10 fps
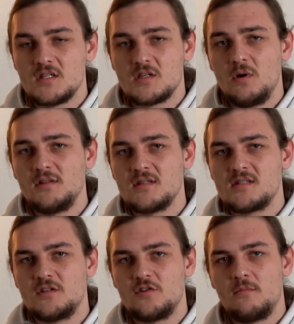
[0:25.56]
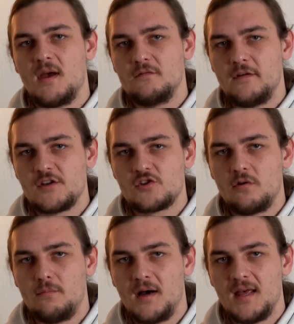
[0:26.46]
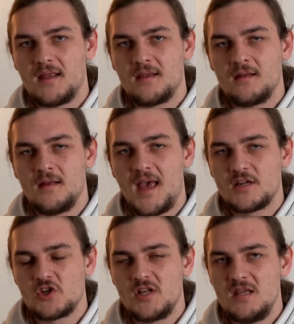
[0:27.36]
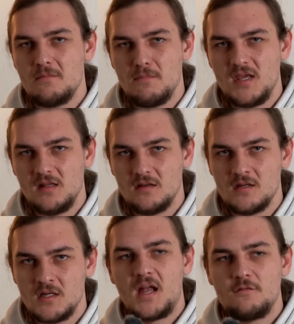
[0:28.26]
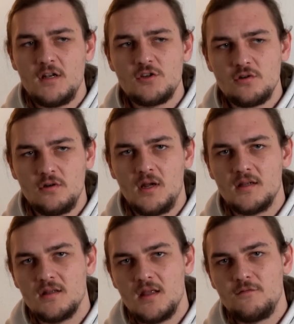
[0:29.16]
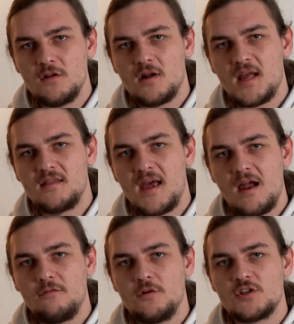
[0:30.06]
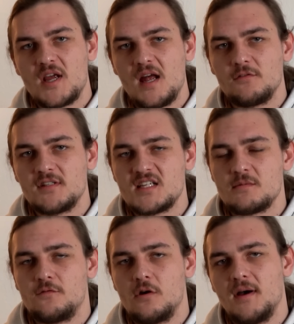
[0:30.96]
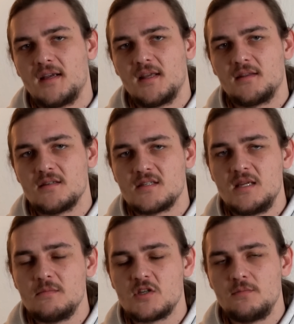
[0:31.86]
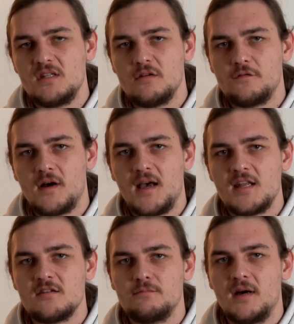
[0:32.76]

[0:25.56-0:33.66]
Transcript: So what does the term adventure bike actually mean. Adventure, if you look at the average advertisement for a bike like this, seems to be defined